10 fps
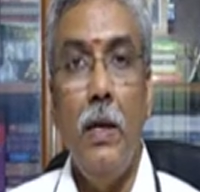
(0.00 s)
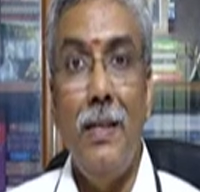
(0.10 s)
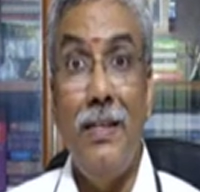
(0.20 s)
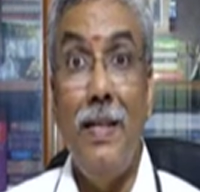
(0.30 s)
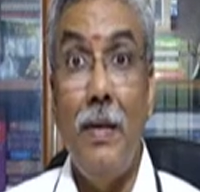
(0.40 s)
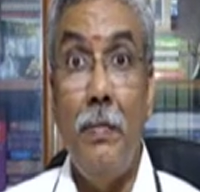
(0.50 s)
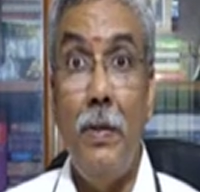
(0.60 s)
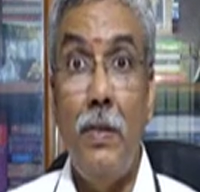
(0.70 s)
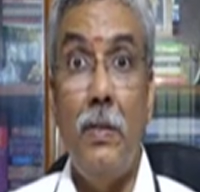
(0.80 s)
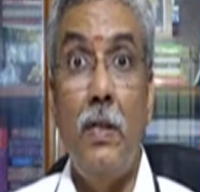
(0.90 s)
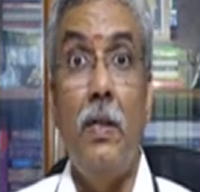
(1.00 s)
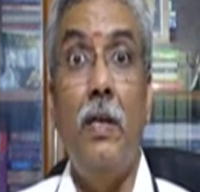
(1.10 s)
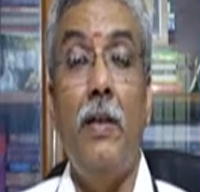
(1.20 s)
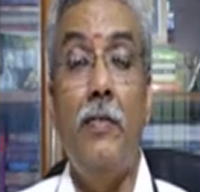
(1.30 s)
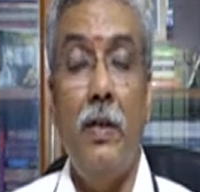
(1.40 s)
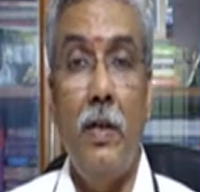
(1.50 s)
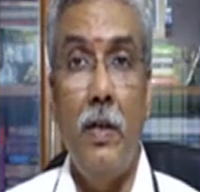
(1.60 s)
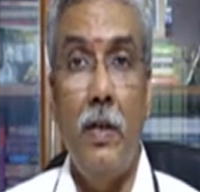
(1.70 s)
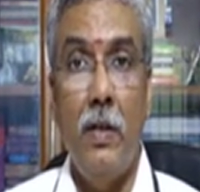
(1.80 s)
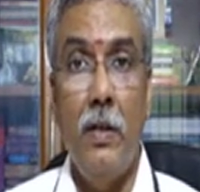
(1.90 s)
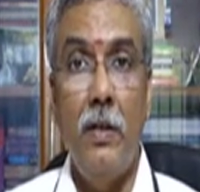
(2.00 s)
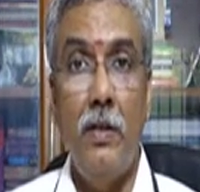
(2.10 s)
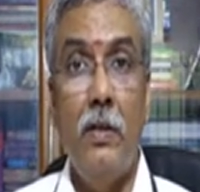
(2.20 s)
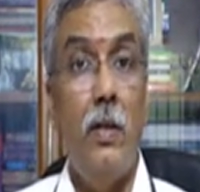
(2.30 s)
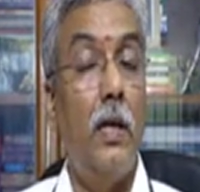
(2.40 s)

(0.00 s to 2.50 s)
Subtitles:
Is diabetes a life-threatening condition?